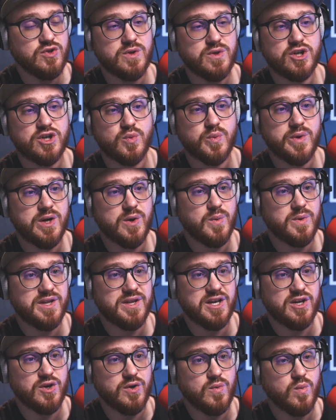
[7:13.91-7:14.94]
to a career where
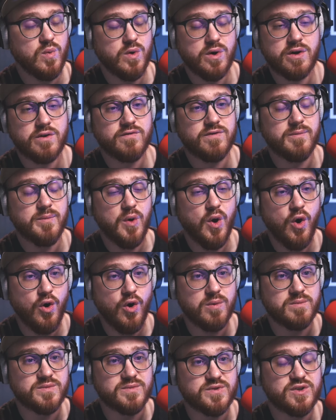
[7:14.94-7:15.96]
they could work from
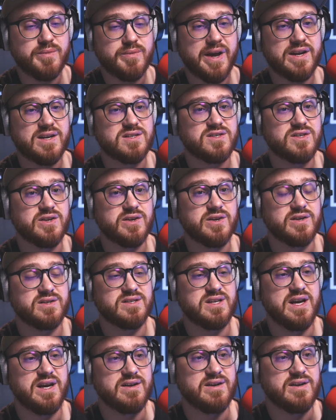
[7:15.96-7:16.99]
home to manage their
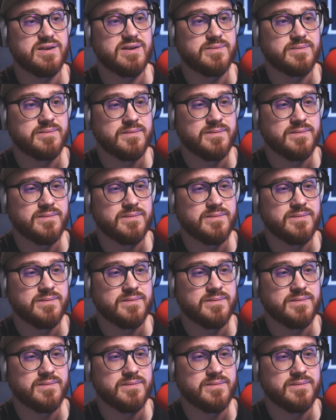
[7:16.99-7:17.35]
anxiety.